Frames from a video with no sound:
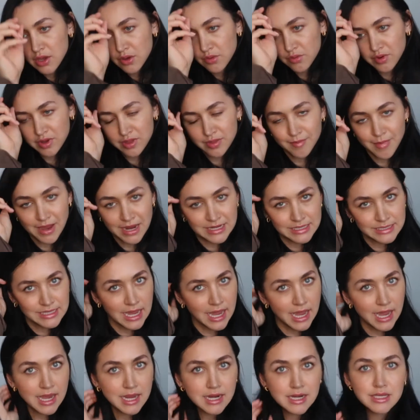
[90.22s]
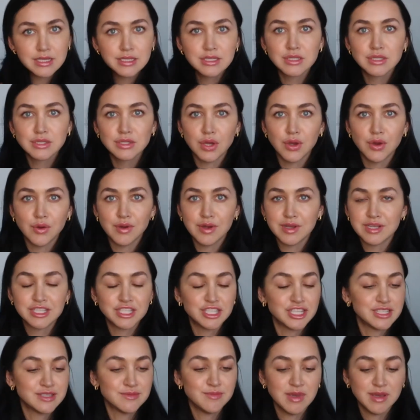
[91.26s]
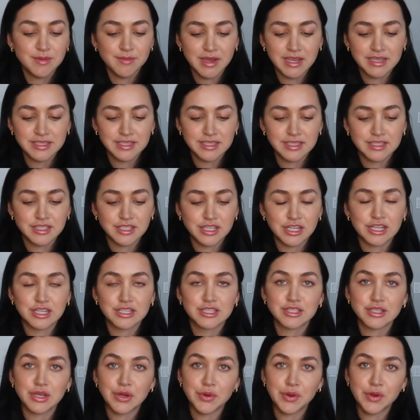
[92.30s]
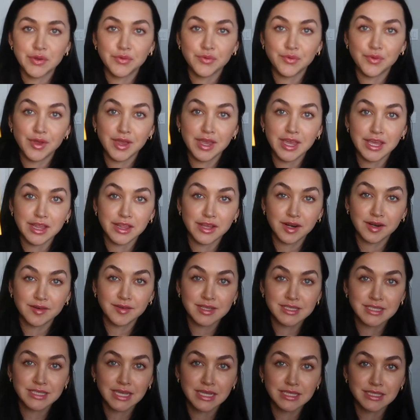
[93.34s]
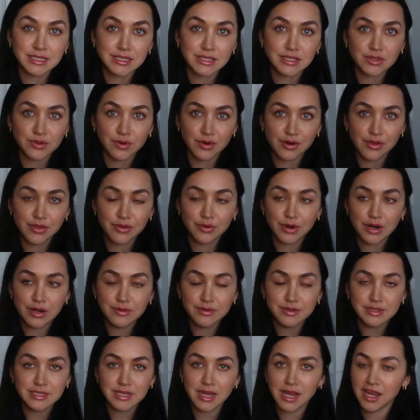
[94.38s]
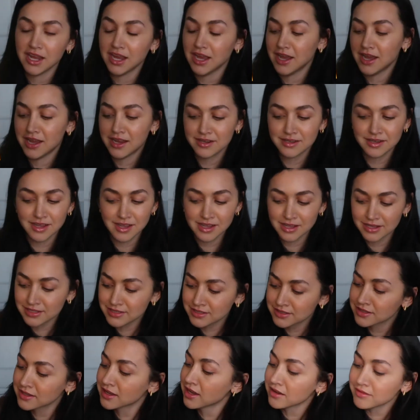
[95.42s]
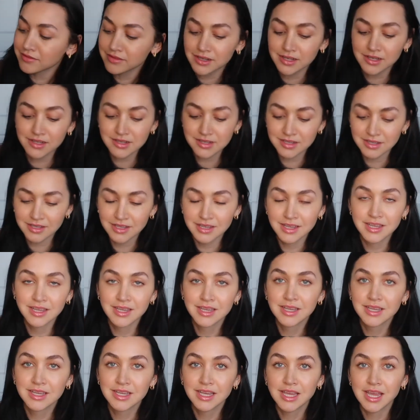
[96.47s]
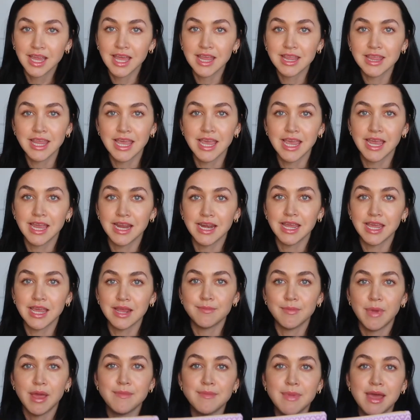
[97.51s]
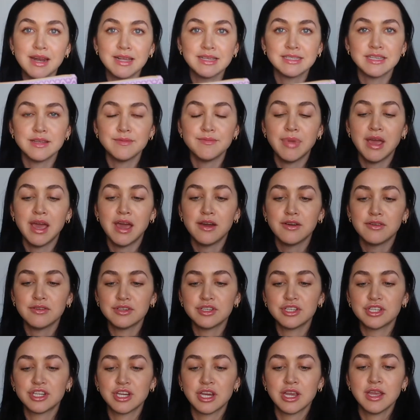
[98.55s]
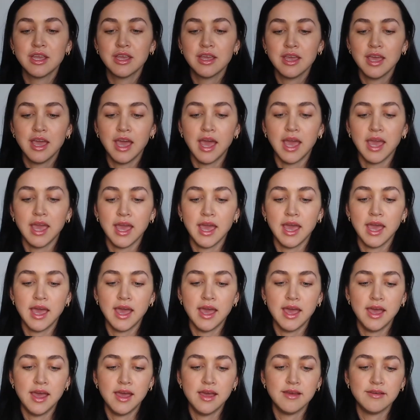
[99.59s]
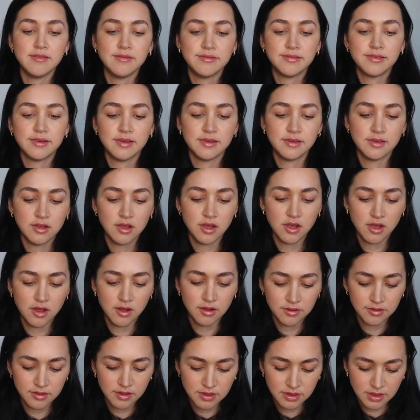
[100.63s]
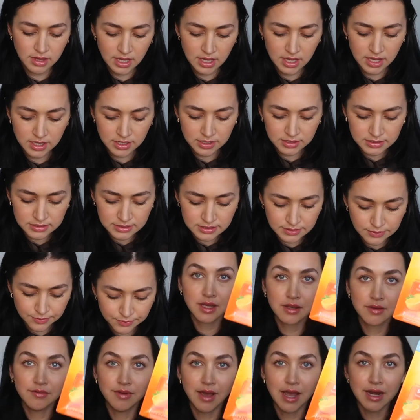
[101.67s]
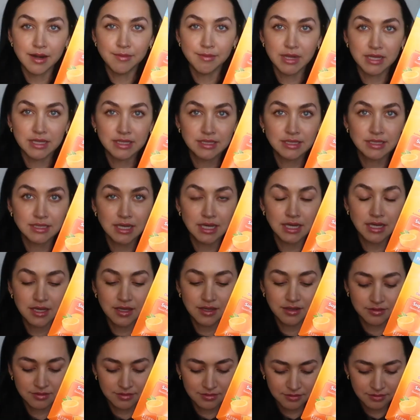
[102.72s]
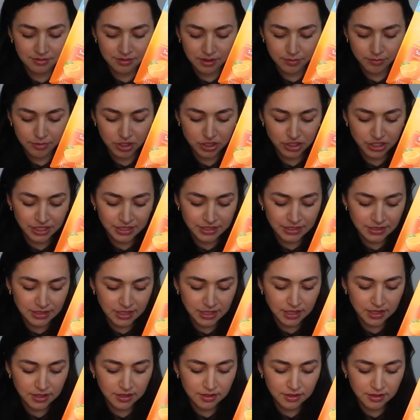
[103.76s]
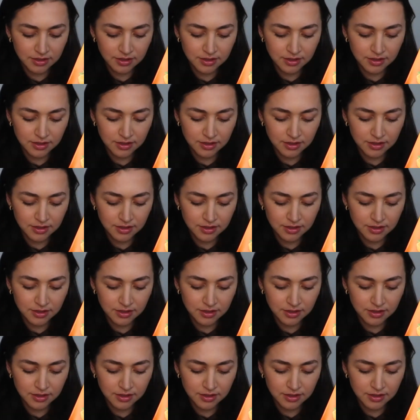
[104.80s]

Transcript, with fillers: with my dad, so it's just me and my sister. So if either of us gets a sore throat, I got us covered. And then in my medicine pouch, I have all the things. Vitamin C, emergency,